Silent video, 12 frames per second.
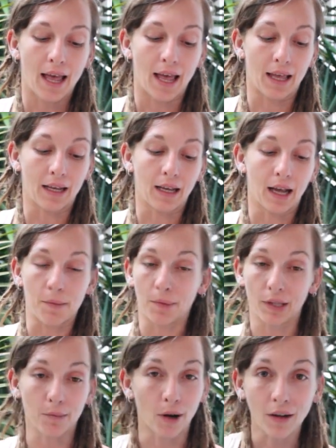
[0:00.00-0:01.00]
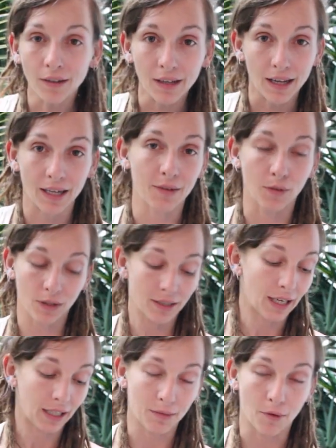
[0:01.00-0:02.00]
And uh, I put them on, and I've only
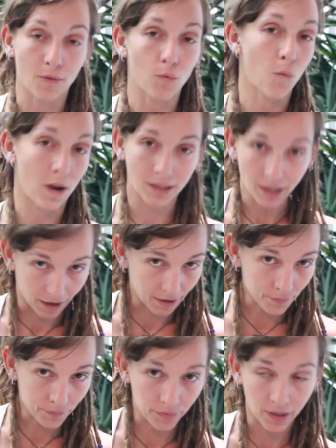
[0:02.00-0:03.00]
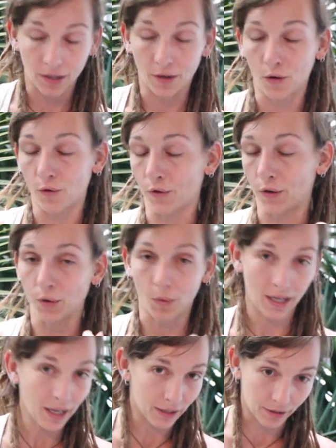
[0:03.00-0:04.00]
taken them off one time in over
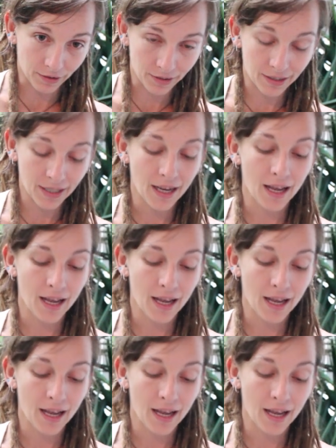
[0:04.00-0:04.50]
20 years.